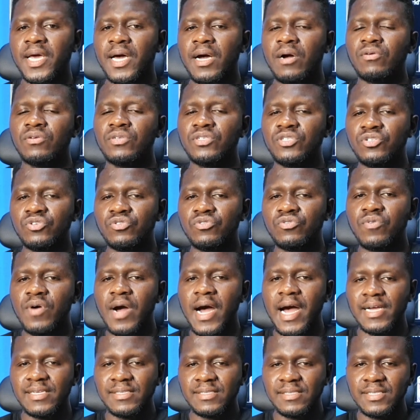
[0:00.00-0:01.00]
now, you
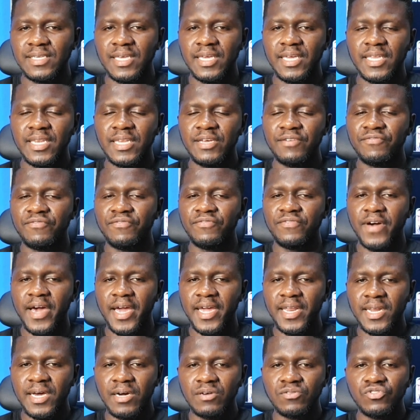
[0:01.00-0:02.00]
are seeing the
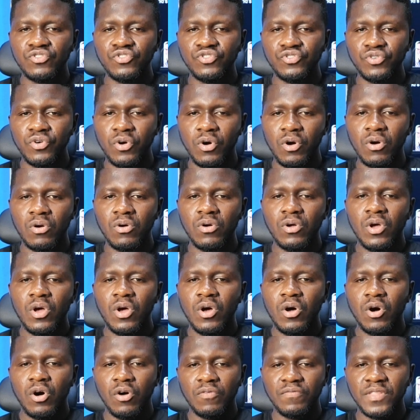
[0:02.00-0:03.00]
final draw
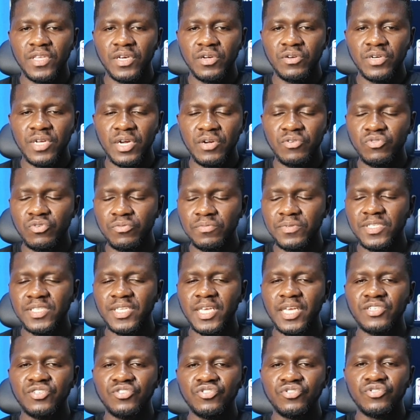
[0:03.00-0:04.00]
of the group
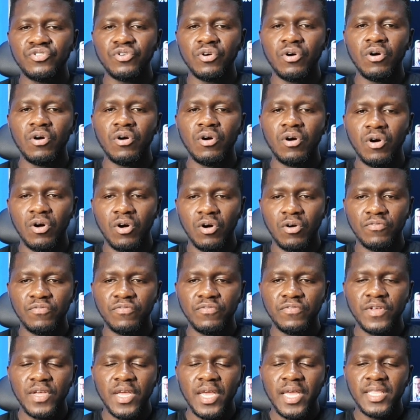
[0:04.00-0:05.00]
stage draw
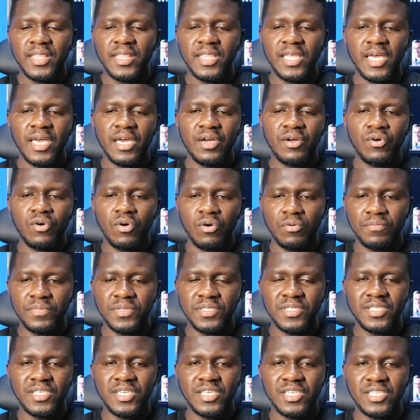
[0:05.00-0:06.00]
of the
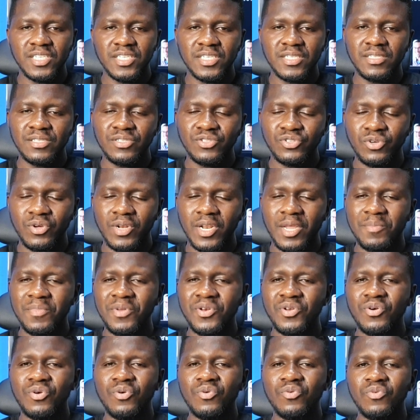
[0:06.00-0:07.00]
competition. So let me
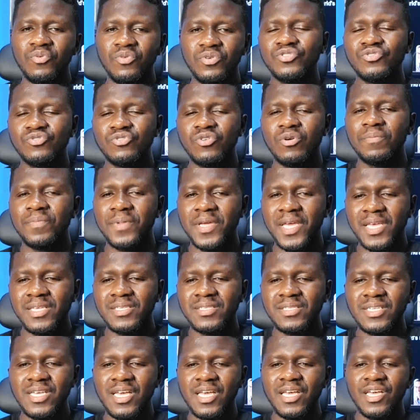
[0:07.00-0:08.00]
know which group
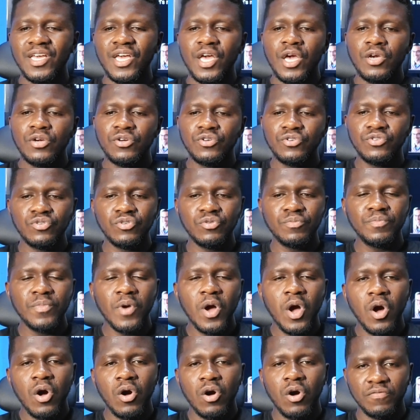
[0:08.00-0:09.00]
is the group
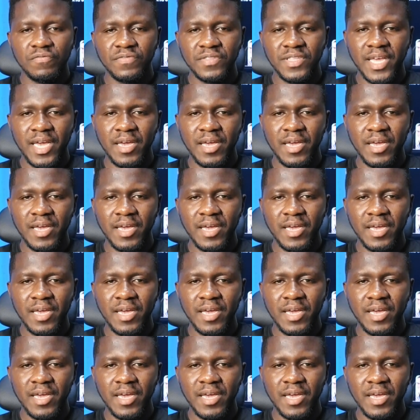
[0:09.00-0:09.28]
of